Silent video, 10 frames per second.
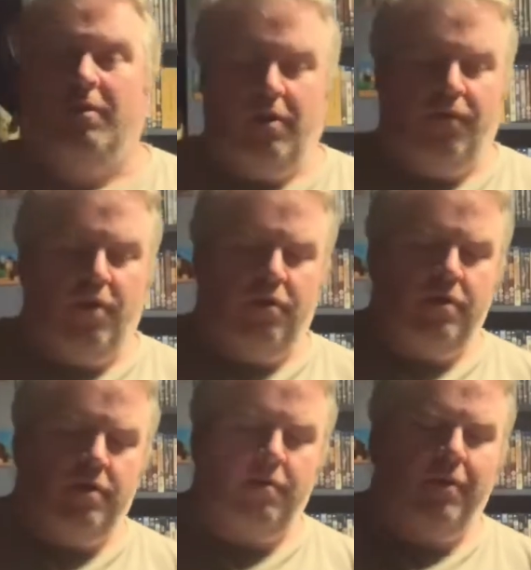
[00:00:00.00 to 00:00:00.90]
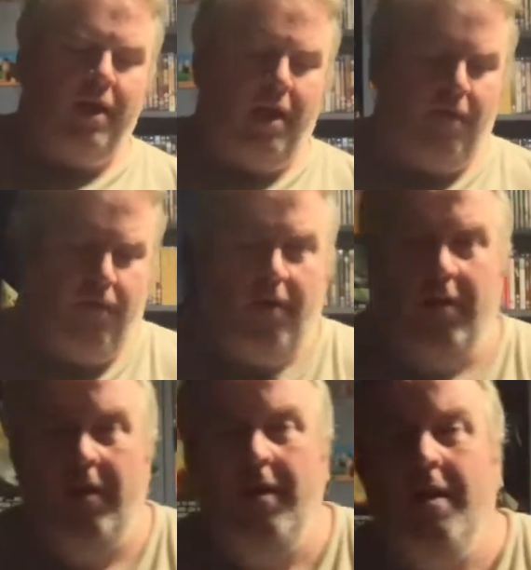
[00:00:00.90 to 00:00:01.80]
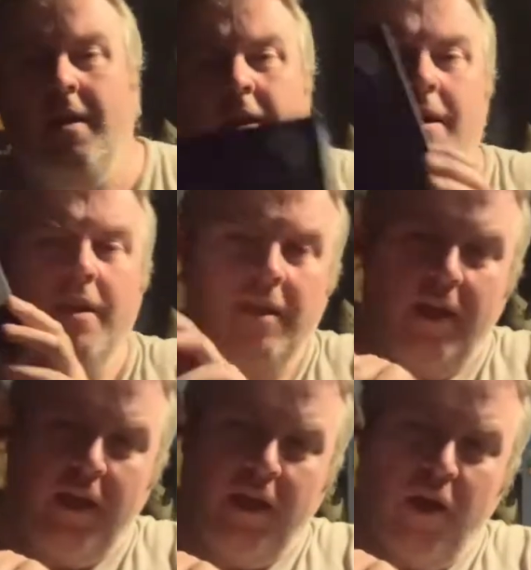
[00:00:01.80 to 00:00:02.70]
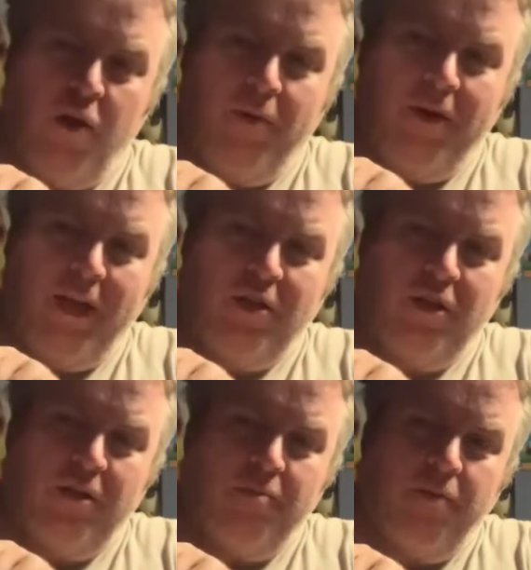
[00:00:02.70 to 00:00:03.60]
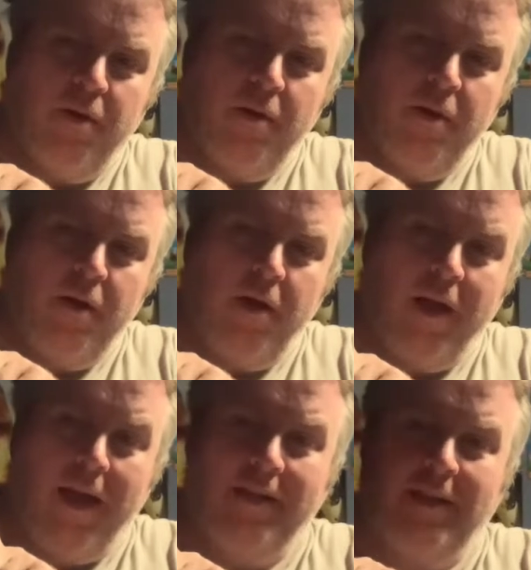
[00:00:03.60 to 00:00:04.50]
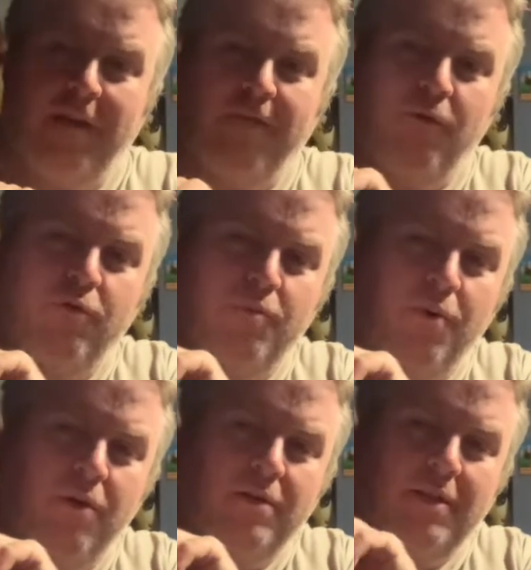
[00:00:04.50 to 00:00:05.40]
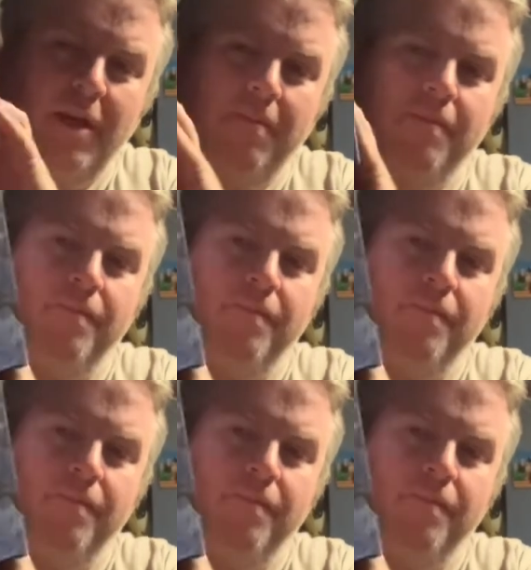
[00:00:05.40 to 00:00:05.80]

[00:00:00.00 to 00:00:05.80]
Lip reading: but a few. Then we have the Urban Legend 88 films box set